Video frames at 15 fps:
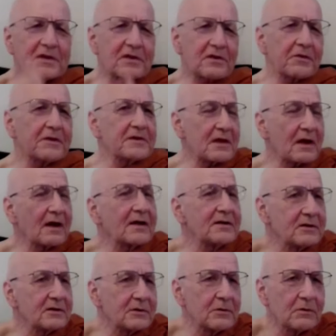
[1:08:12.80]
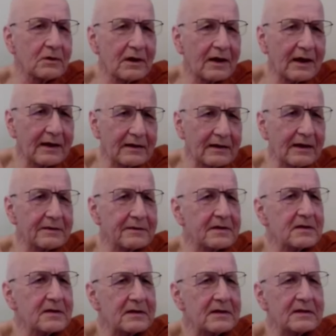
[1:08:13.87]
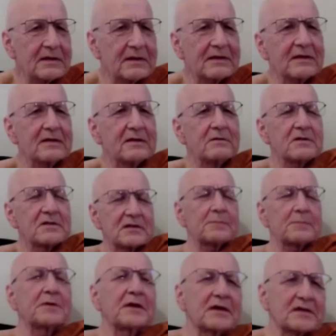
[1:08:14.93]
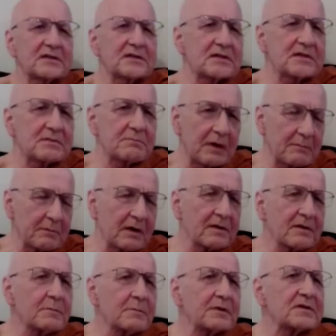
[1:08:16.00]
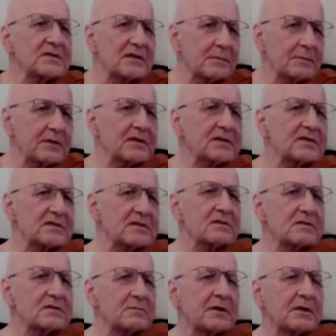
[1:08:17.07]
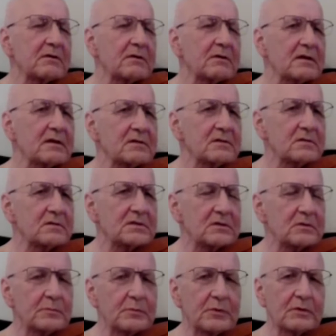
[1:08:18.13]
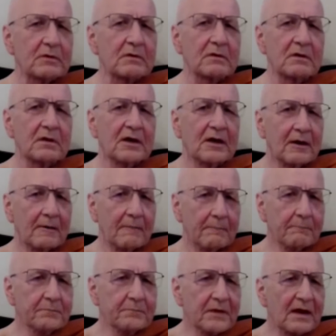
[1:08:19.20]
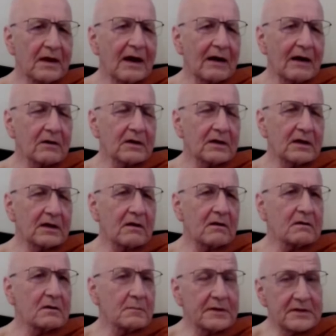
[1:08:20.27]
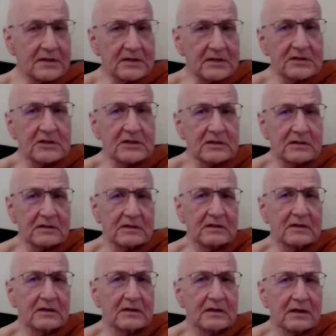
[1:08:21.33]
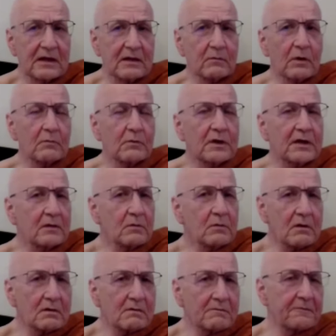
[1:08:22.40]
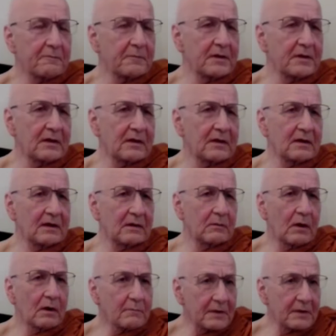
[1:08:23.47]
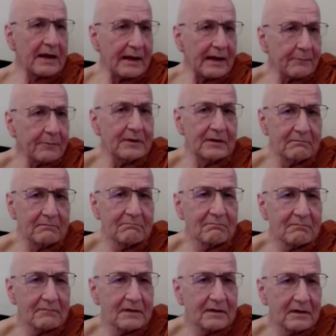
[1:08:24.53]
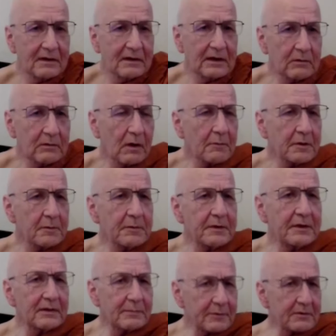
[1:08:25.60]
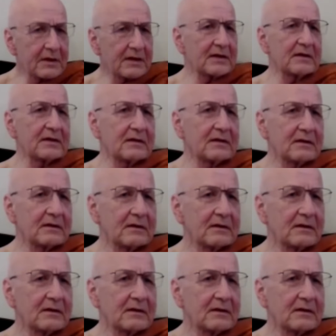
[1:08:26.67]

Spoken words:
these are things I do, and the, in the you know the subtext is my mother, but the subtext is also my gratitude to Lompo. How can I honor my teacher, and what would he want from me? He want me to happy. He want me to be liberated.